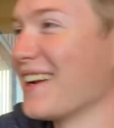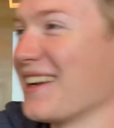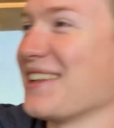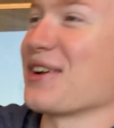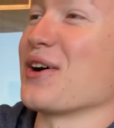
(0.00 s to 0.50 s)

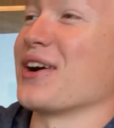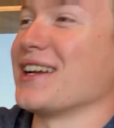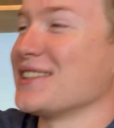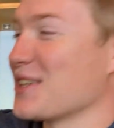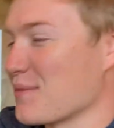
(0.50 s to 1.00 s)
in the car,
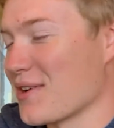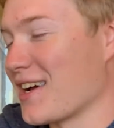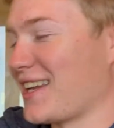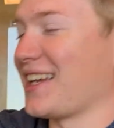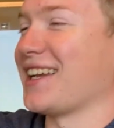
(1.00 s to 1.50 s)
and somehow
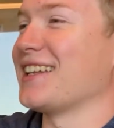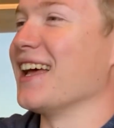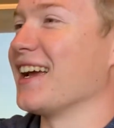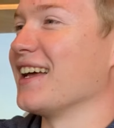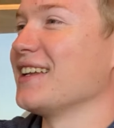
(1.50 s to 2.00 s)
I didn't get a
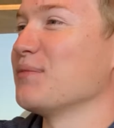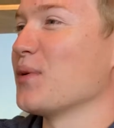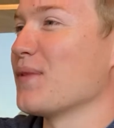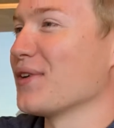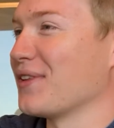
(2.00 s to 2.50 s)
ticket,
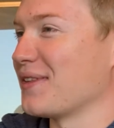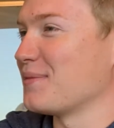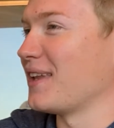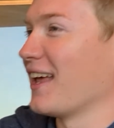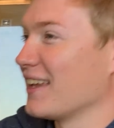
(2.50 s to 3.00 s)
but both of them
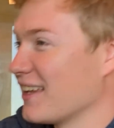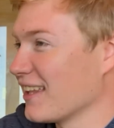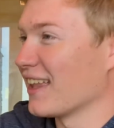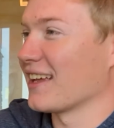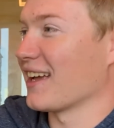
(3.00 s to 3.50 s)
did.
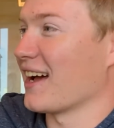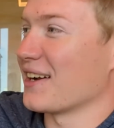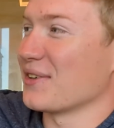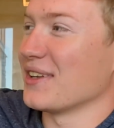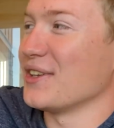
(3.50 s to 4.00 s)
Like I
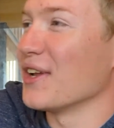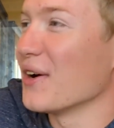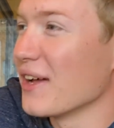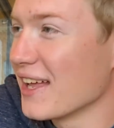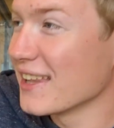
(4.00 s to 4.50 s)
don't really know,
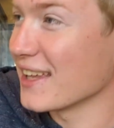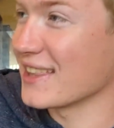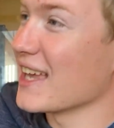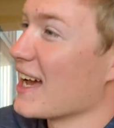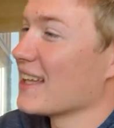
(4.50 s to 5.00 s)
like
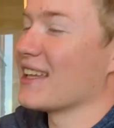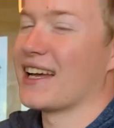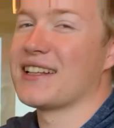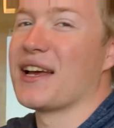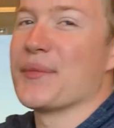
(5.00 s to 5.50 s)
that
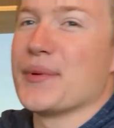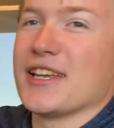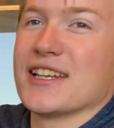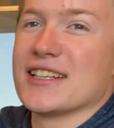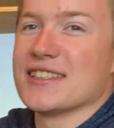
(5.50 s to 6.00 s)
type
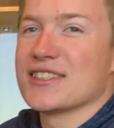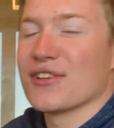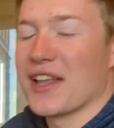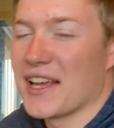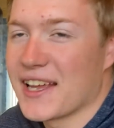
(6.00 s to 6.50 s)
beat. And so
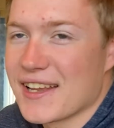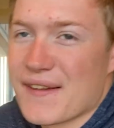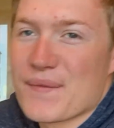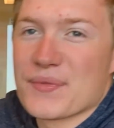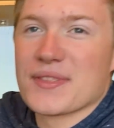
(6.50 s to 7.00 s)
like
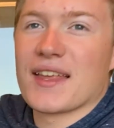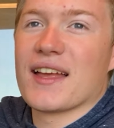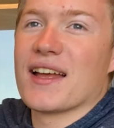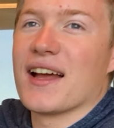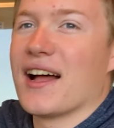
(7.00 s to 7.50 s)

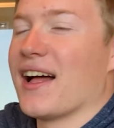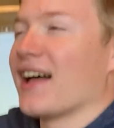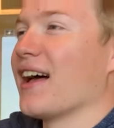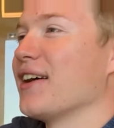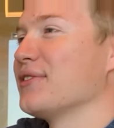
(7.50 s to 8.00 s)

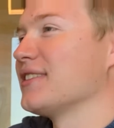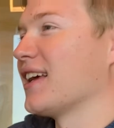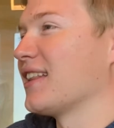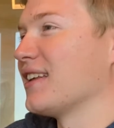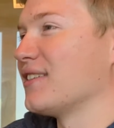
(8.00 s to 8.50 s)
it was
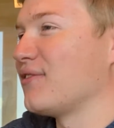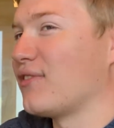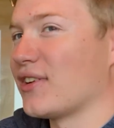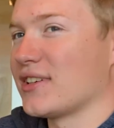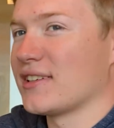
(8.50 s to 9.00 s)
like this
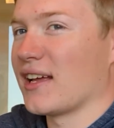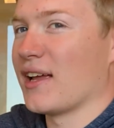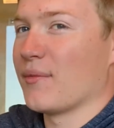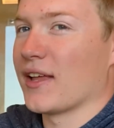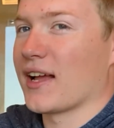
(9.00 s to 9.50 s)
first
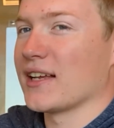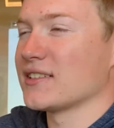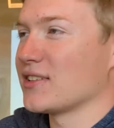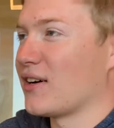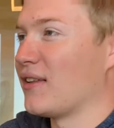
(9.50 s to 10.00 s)
time like I
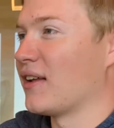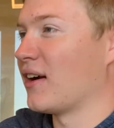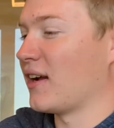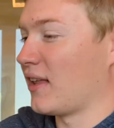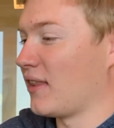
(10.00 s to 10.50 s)
saw that all
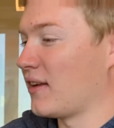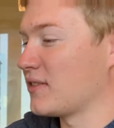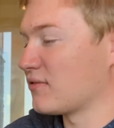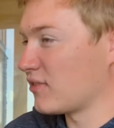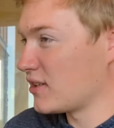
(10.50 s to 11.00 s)
right,
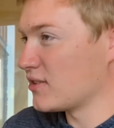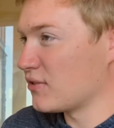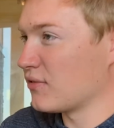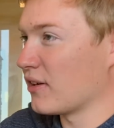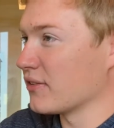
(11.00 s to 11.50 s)
there's friends who
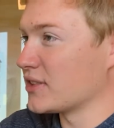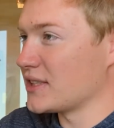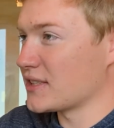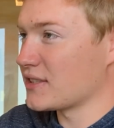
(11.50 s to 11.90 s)
follow Jesus